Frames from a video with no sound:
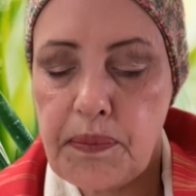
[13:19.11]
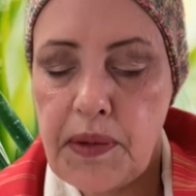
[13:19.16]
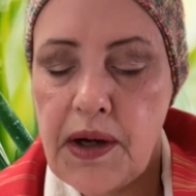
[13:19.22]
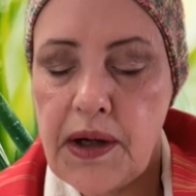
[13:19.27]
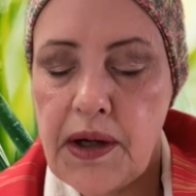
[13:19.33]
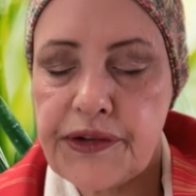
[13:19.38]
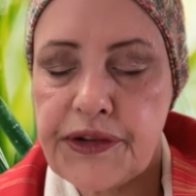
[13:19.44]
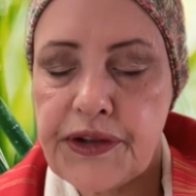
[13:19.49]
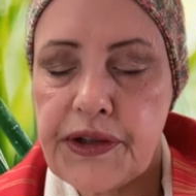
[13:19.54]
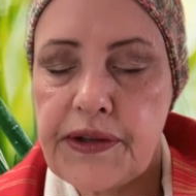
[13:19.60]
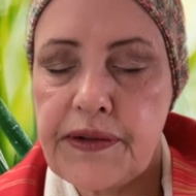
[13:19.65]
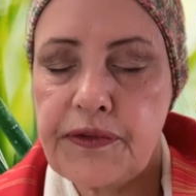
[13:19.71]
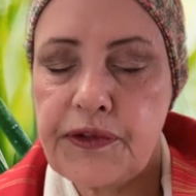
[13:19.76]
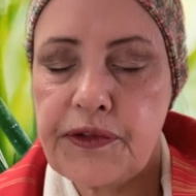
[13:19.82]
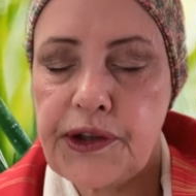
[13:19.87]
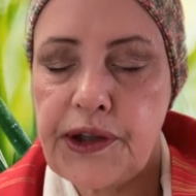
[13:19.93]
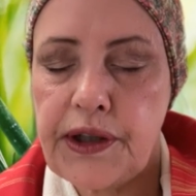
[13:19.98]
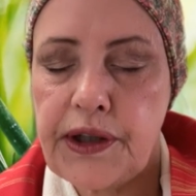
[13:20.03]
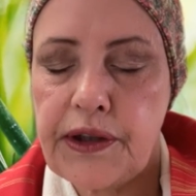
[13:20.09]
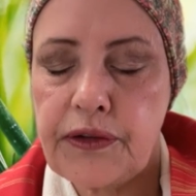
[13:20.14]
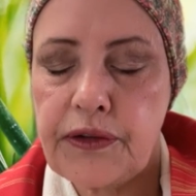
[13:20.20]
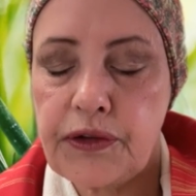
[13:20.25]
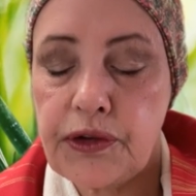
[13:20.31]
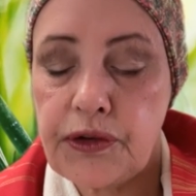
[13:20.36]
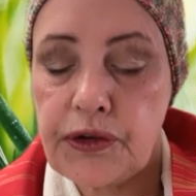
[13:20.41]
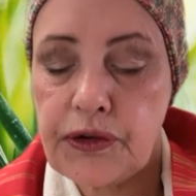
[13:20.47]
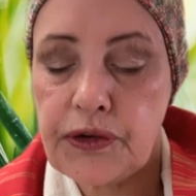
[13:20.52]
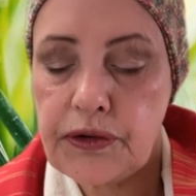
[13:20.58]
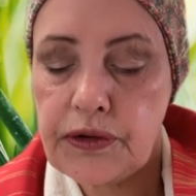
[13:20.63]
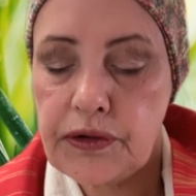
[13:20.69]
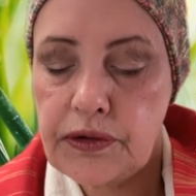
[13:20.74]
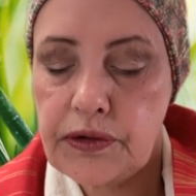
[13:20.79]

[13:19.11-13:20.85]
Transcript: positive change